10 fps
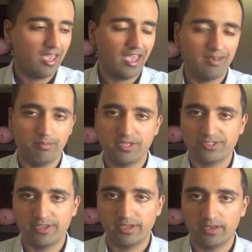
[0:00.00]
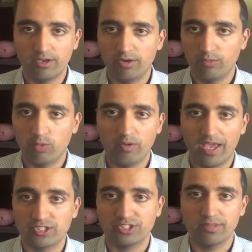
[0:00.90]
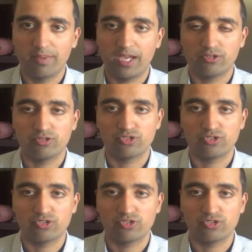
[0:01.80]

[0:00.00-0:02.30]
and missing a note won't actually impact your